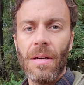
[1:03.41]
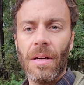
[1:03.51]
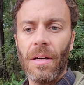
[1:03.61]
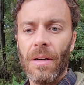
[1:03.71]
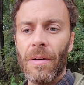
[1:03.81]

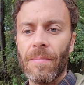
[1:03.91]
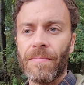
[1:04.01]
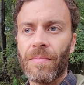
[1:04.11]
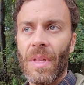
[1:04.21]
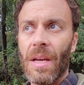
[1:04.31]

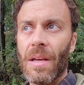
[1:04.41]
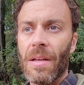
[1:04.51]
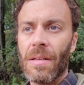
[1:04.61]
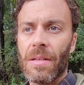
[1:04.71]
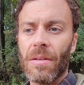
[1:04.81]

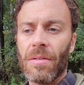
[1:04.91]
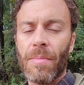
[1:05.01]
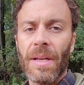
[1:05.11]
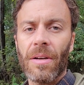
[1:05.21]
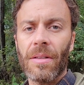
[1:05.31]
And
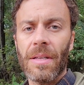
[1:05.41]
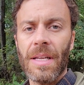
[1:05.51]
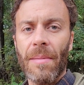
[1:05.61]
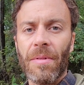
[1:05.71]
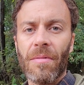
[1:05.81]
depending on the
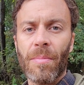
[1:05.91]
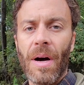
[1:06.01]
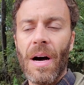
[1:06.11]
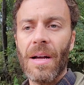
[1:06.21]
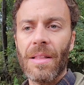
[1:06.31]
depth of the
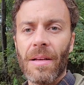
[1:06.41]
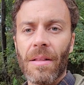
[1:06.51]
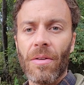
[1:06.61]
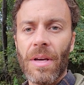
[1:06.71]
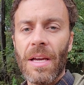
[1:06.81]
pot and the
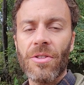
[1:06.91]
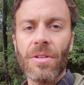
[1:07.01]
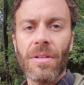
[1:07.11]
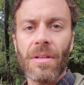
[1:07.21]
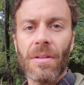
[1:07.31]

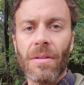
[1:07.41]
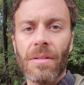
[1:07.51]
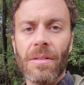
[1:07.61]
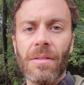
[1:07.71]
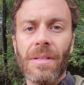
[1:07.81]
location and
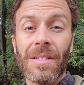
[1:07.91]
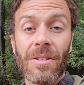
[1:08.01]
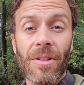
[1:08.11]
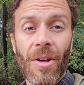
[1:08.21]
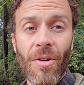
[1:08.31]
the
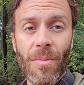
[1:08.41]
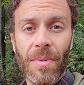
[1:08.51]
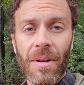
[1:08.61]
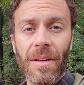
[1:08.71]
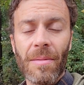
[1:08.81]
slope
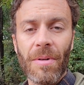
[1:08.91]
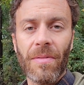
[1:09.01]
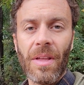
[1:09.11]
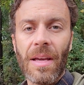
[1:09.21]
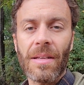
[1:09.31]
and the number of
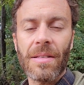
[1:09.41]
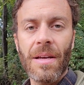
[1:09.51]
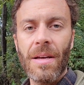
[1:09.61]
things,